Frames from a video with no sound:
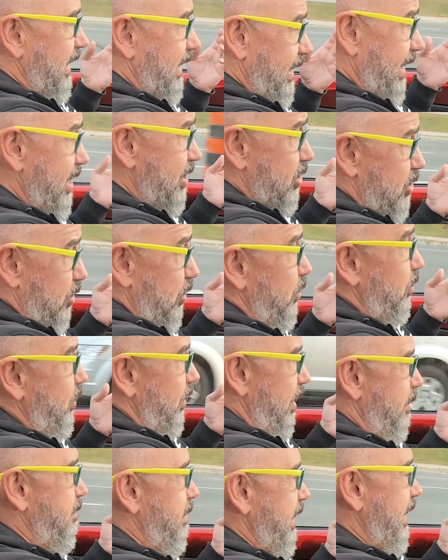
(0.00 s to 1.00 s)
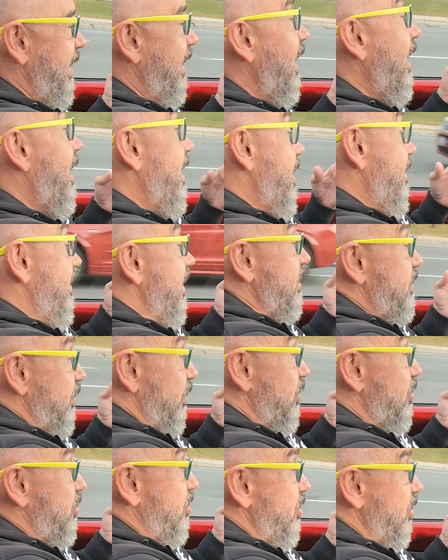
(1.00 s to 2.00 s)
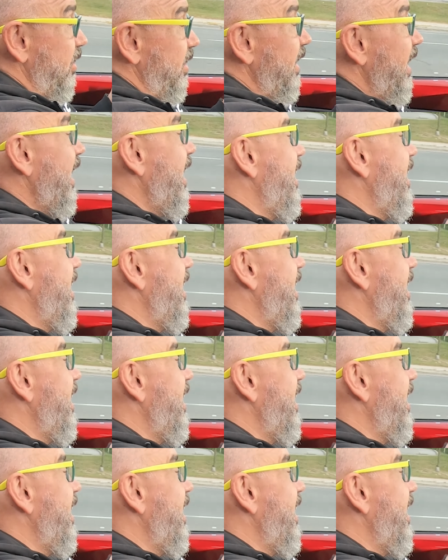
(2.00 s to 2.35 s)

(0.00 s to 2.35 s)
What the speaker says: clutch would be, that's for sure.